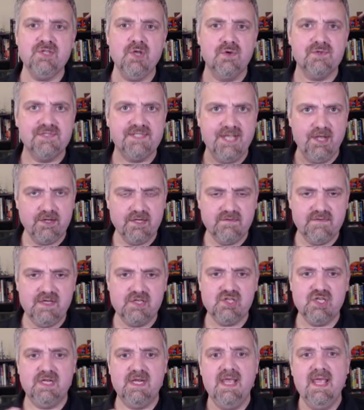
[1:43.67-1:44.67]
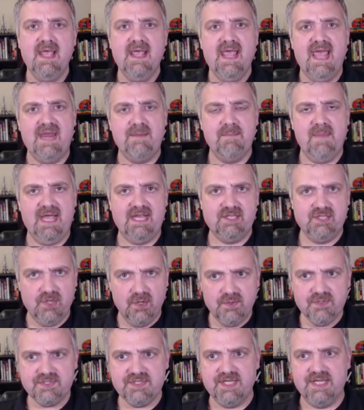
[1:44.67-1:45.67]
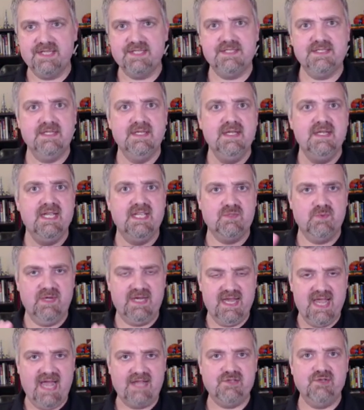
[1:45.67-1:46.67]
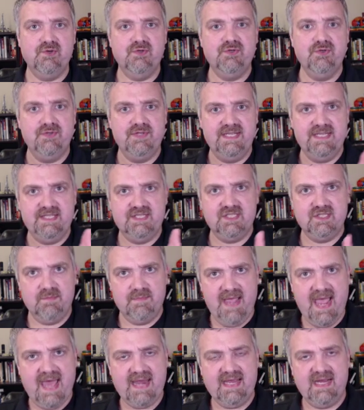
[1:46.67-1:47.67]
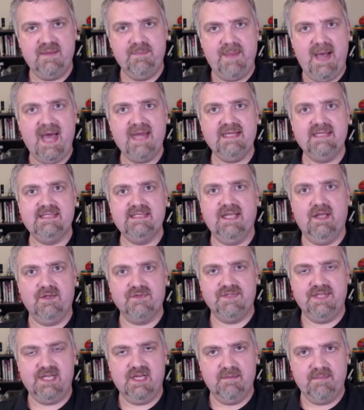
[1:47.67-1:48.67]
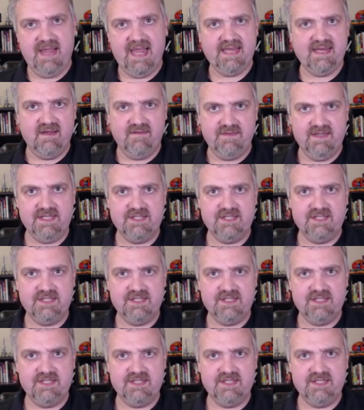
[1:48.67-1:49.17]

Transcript: So cell division and mitosis is what got you to the somatic body cells that you're made of,